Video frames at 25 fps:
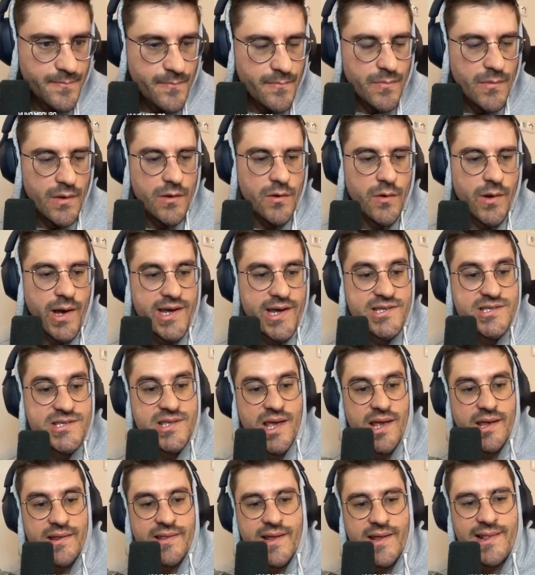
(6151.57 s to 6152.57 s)
You guys
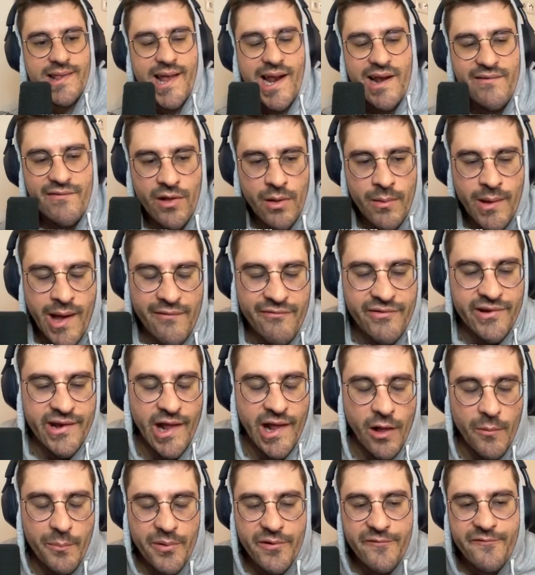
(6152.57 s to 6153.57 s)
think that Laravel have an
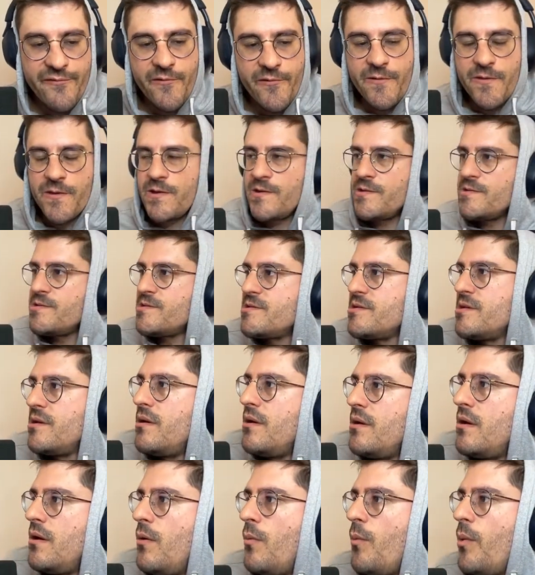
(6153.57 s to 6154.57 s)
helper for this?
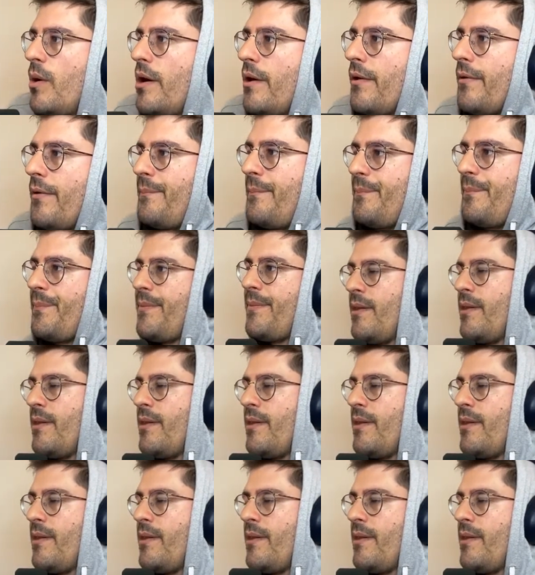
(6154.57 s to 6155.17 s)
Well,